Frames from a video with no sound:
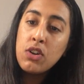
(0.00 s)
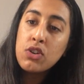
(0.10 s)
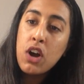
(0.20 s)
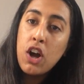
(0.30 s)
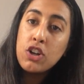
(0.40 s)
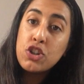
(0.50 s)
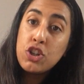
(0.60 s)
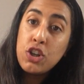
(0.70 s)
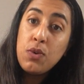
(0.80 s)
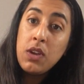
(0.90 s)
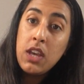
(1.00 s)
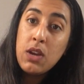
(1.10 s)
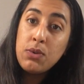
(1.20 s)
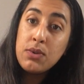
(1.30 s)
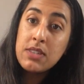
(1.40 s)
got two
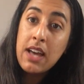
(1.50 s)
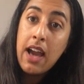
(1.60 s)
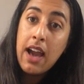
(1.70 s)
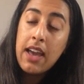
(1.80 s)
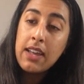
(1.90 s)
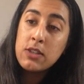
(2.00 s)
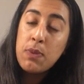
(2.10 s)
equal sides,